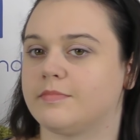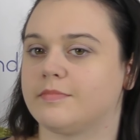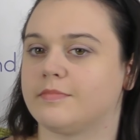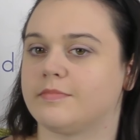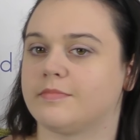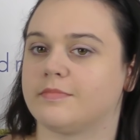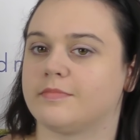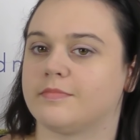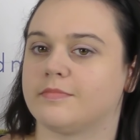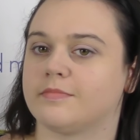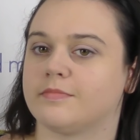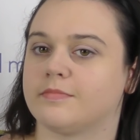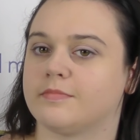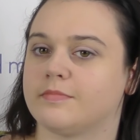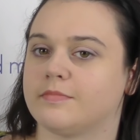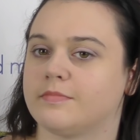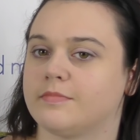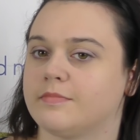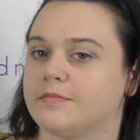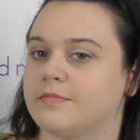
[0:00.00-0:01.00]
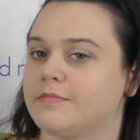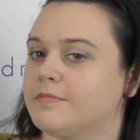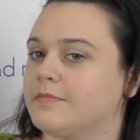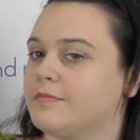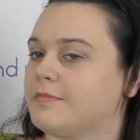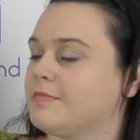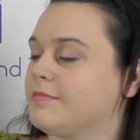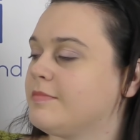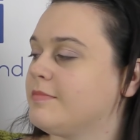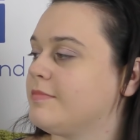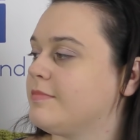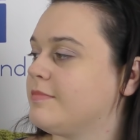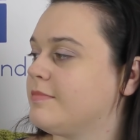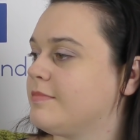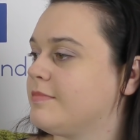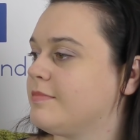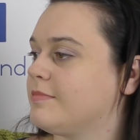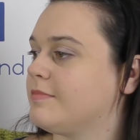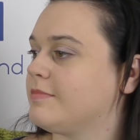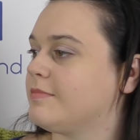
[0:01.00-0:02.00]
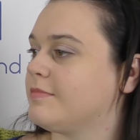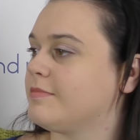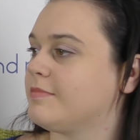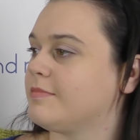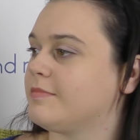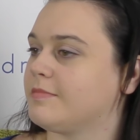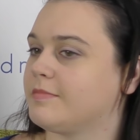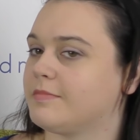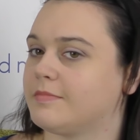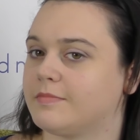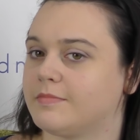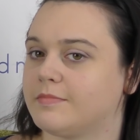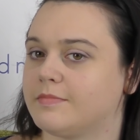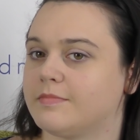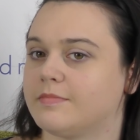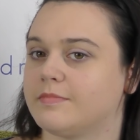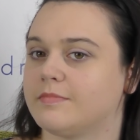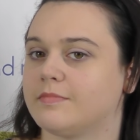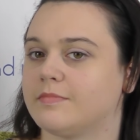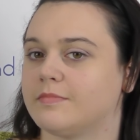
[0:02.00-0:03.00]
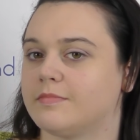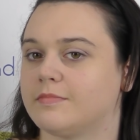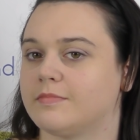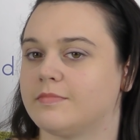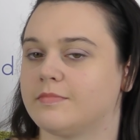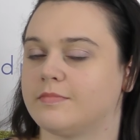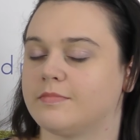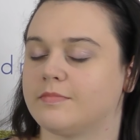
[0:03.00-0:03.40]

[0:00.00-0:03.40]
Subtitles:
[no speech]